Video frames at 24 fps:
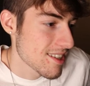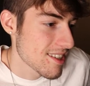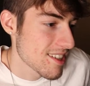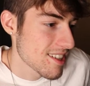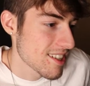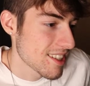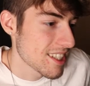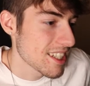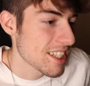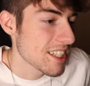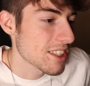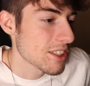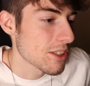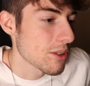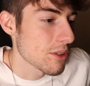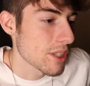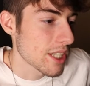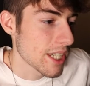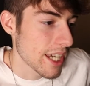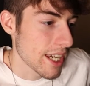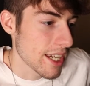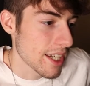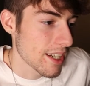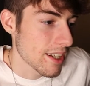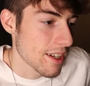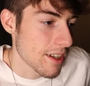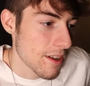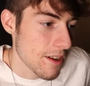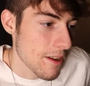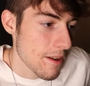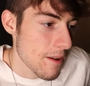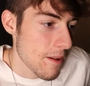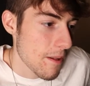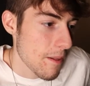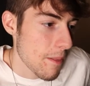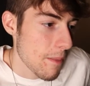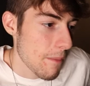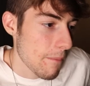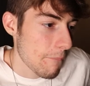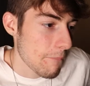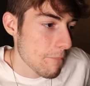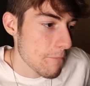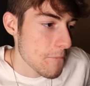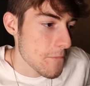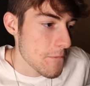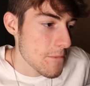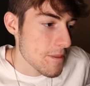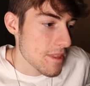I think it's okay.
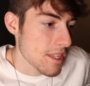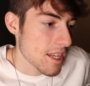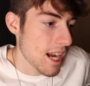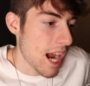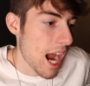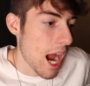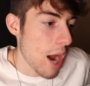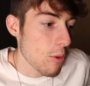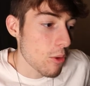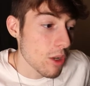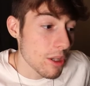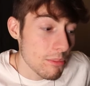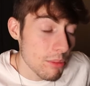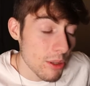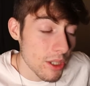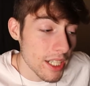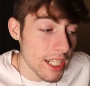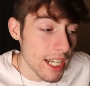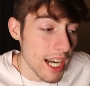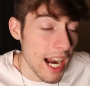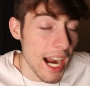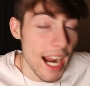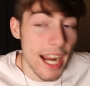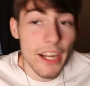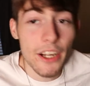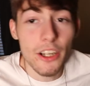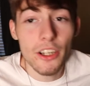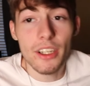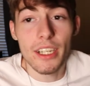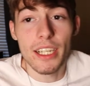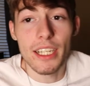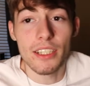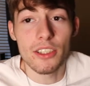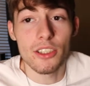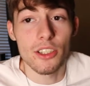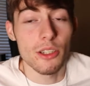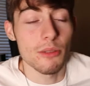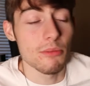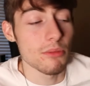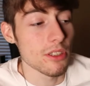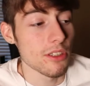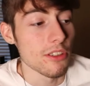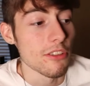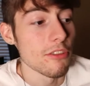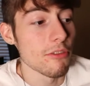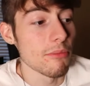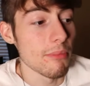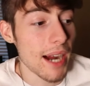I would put it higher in terms
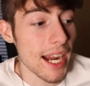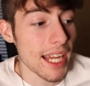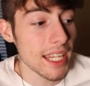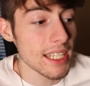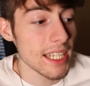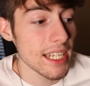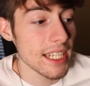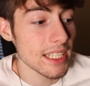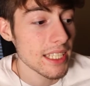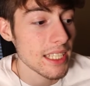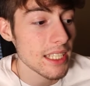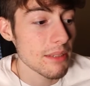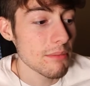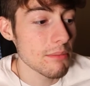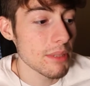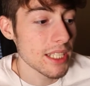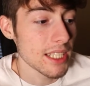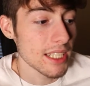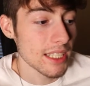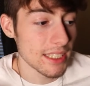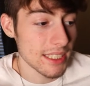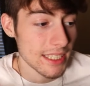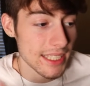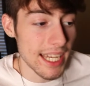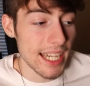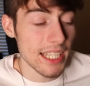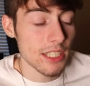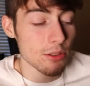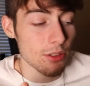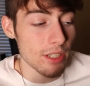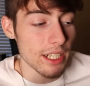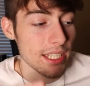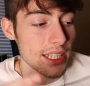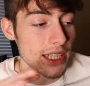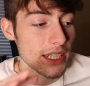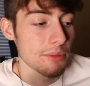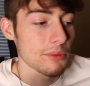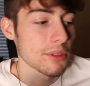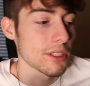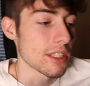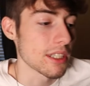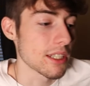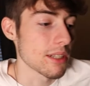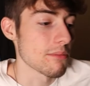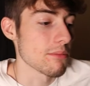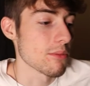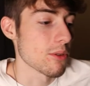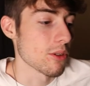of my liking, because that's where I think I'm gonna
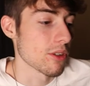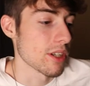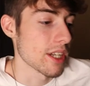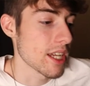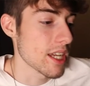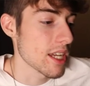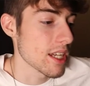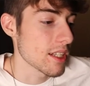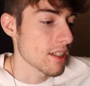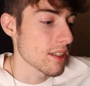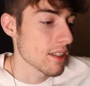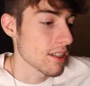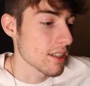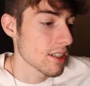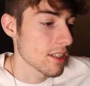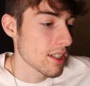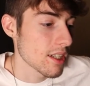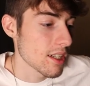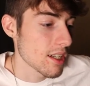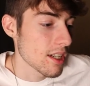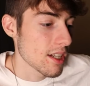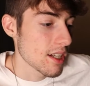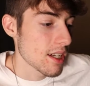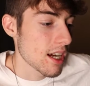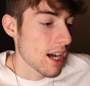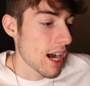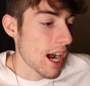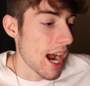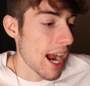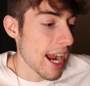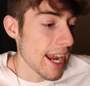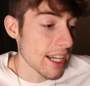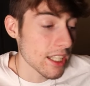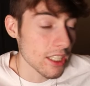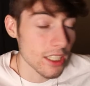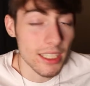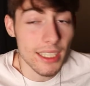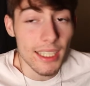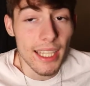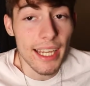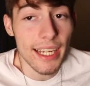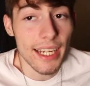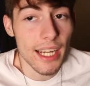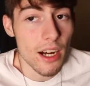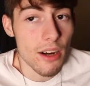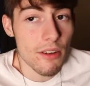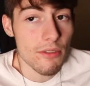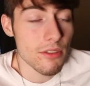get more hate on. I actually
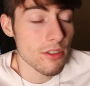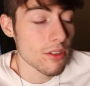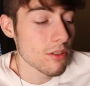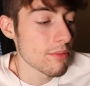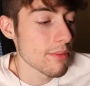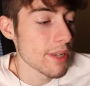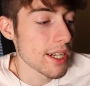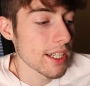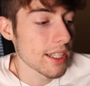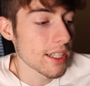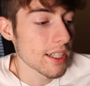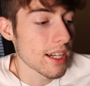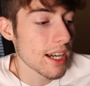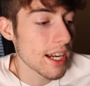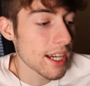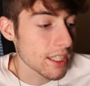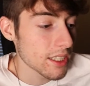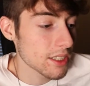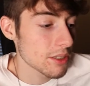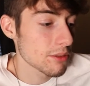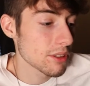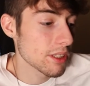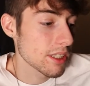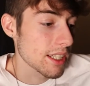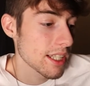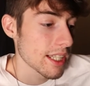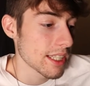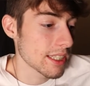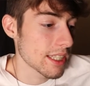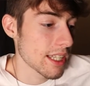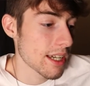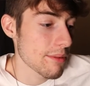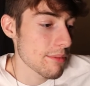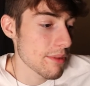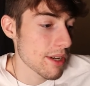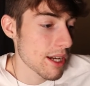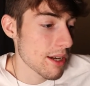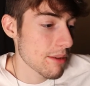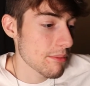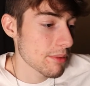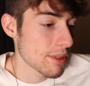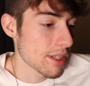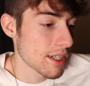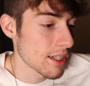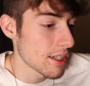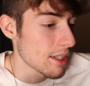like Alpha Omega. I actually really like that map.